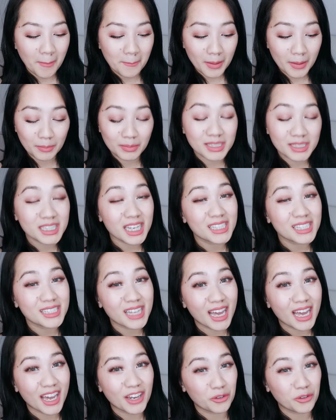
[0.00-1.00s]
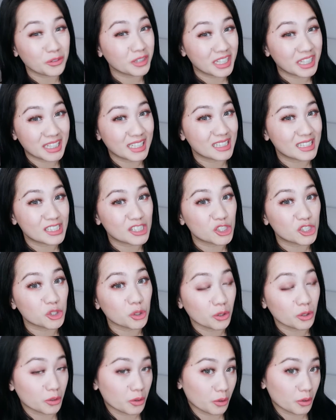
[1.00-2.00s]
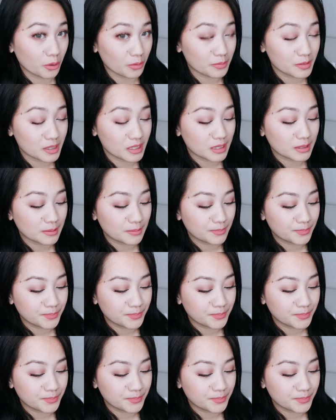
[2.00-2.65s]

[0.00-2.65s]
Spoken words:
But besides that, I don't think it's duochromes.